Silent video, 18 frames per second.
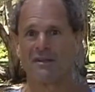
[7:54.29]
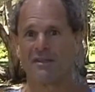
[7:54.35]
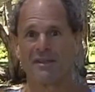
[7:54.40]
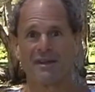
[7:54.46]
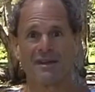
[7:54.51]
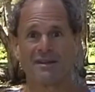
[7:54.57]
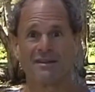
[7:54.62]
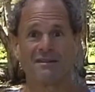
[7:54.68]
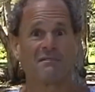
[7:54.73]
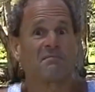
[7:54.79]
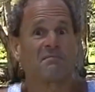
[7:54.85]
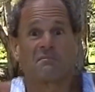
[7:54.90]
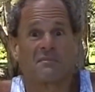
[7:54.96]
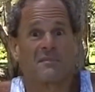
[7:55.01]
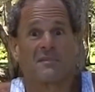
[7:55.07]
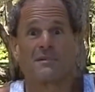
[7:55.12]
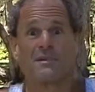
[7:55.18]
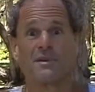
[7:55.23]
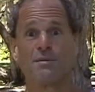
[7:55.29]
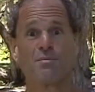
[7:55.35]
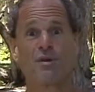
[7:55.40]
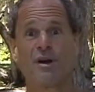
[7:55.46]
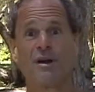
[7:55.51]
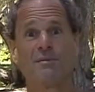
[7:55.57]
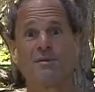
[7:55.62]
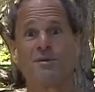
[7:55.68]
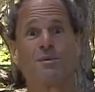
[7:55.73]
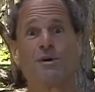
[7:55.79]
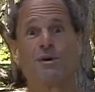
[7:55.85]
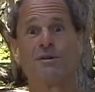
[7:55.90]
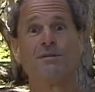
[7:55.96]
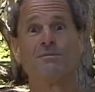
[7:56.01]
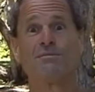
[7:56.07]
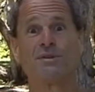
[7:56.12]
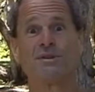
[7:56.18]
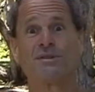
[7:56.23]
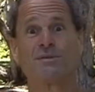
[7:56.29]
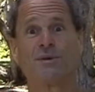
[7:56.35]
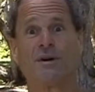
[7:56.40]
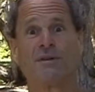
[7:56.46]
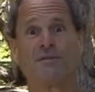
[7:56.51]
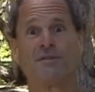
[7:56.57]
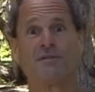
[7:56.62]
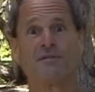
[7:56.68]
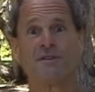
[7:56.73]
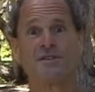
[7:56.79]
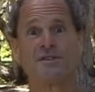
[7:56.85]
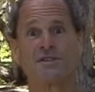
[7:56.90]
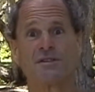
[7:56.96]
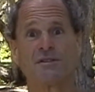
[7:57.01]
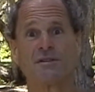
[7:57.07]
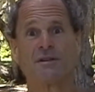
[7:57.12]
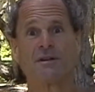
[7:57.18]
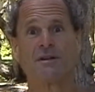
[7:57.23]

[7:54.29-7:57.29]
then you probably weren't B12 deficient.